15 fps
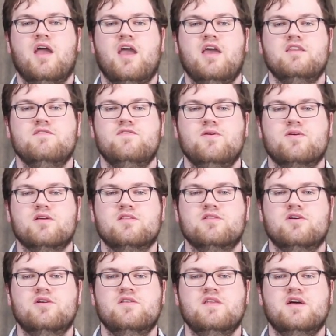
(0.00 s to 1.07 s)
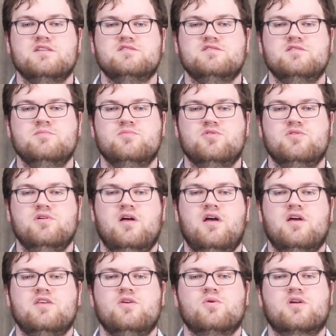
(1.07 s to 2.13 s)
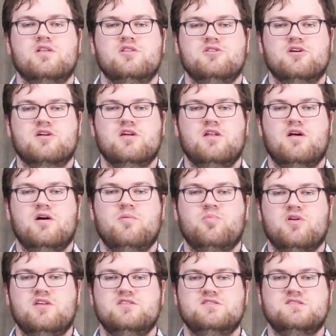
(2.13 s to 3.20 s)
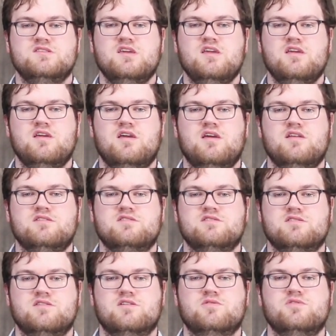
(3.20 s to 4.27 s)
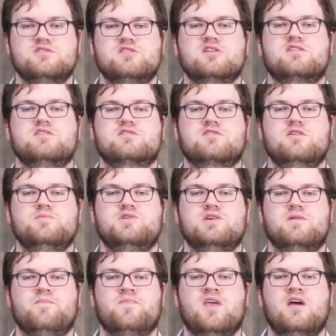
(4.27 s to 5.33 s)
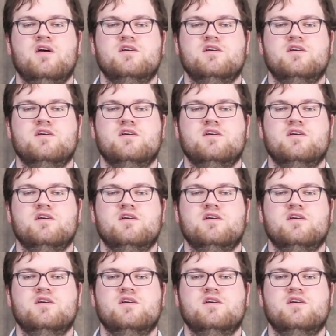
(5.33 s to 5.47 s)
And if you can learn that symbol, you can look it up and see its linguistic description.